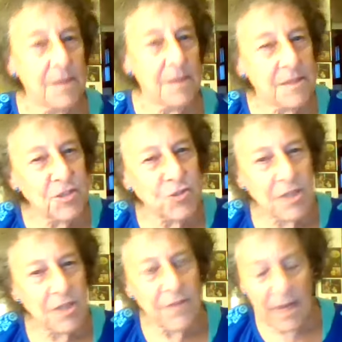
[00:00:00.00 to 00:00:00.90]
Did you
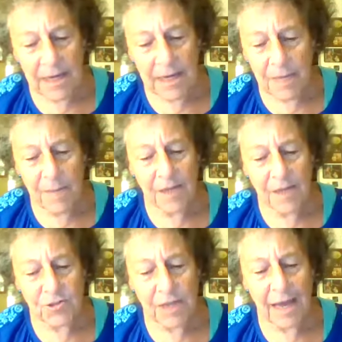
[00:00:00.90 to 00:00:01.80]
send that email,
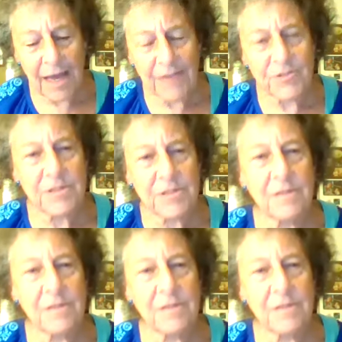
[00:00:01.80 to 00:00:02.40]
she asks?